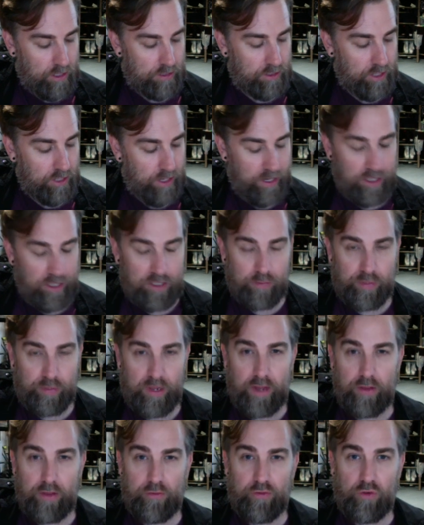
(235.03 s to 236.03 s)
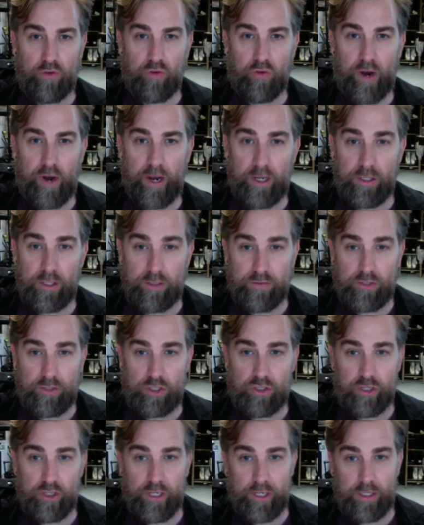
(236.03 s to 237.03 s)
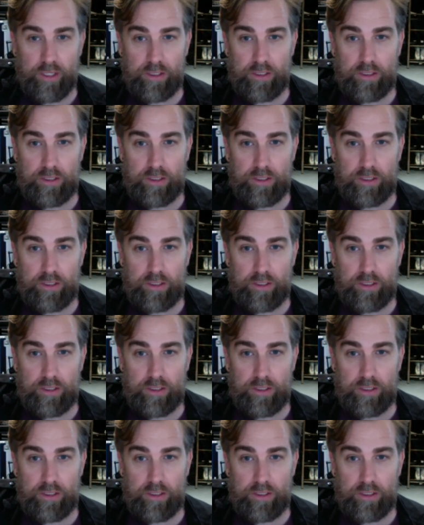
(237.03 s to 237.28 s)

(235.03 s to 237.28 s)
I get to play the full range of strings.